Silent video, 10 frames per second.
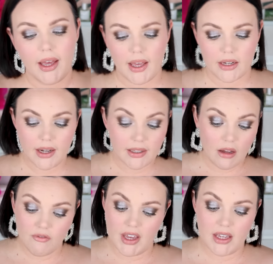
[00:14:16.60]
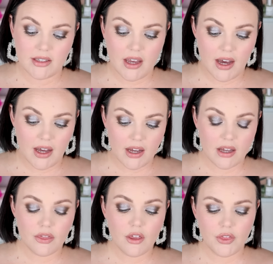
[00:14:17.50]
And I love these.
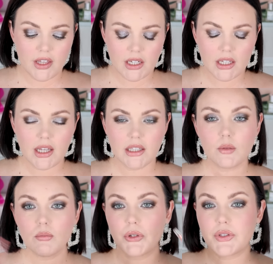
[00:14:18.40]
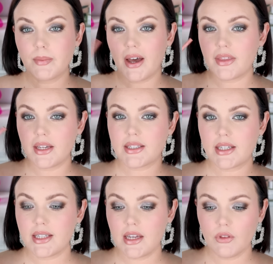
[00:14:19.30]
The thing that I like the most about these
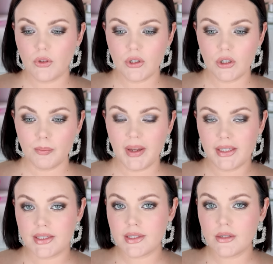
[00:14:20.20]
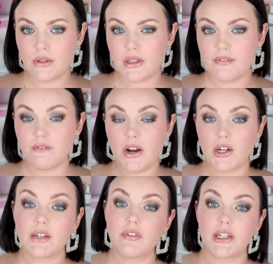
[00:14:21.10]
is even though they're a pencil, they're
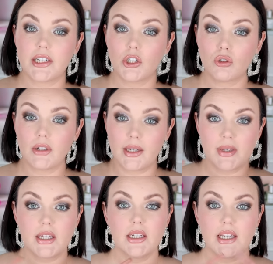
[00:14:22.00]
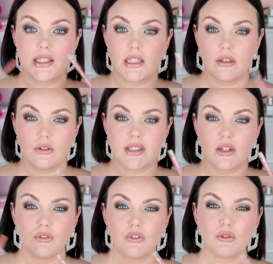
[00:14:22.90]
very, very creamy and easy to use. They
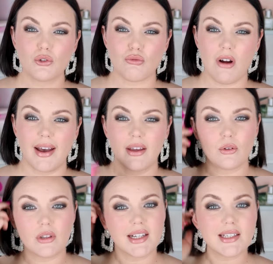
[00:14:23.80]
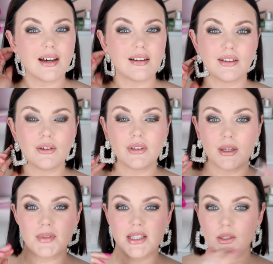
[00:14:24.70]
don't feel dry or like tug at your
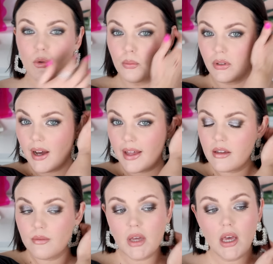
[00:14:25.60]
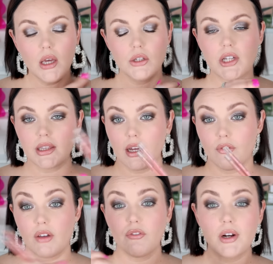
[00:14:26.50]
lips as you apply them, which I
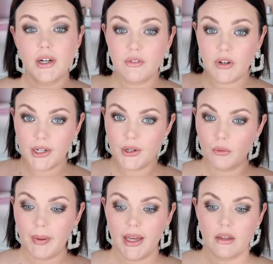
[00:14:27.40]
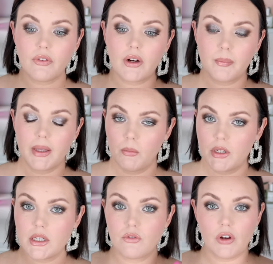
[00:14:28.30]
love. They're very, very opaque, very
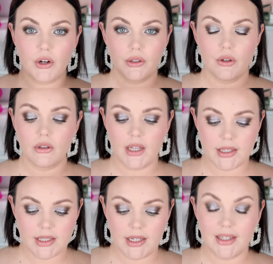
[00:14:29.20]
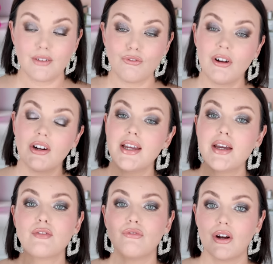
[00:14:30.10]
pigmented, very long lasting, and
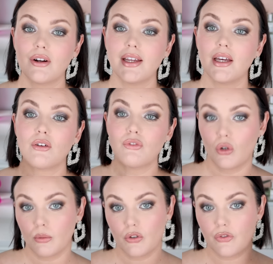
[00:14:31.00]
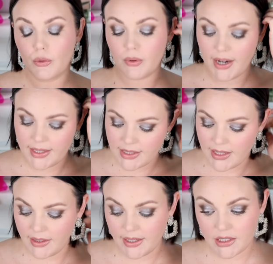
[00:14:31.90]
very, very affordable for the price,
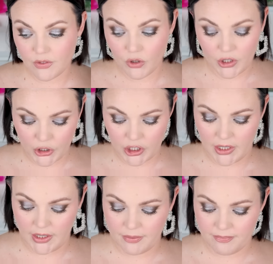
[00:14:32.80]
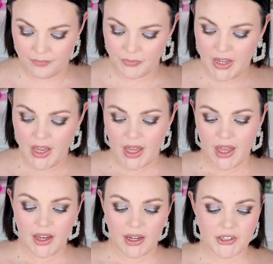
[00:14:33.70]
at least for an Australian.
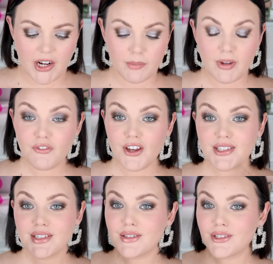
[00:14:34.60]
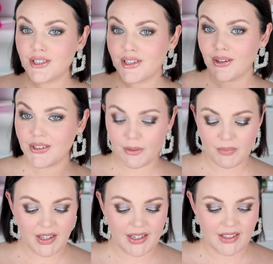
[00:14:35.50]
I tried my first Chanel
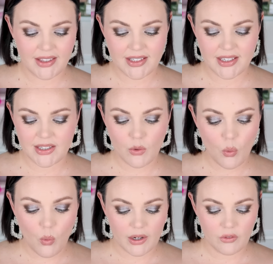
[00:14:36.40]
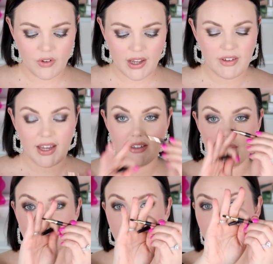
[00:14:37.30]
lip liner. This is 158, and
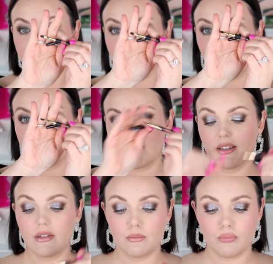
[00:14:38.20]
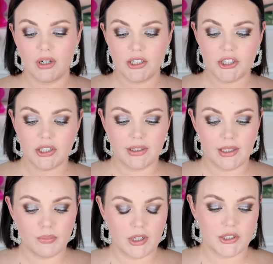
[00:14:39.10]
you also get this fancy little brush,
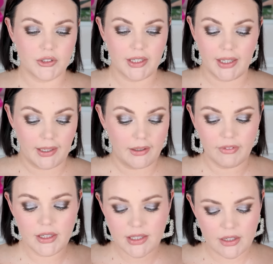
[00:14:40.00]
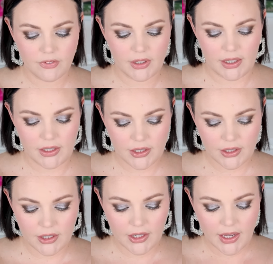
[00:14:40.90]
lip brush on the end of it if you need
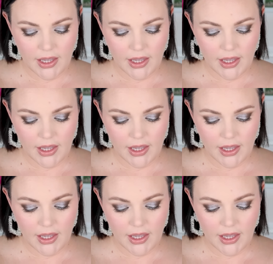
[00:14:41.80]
to.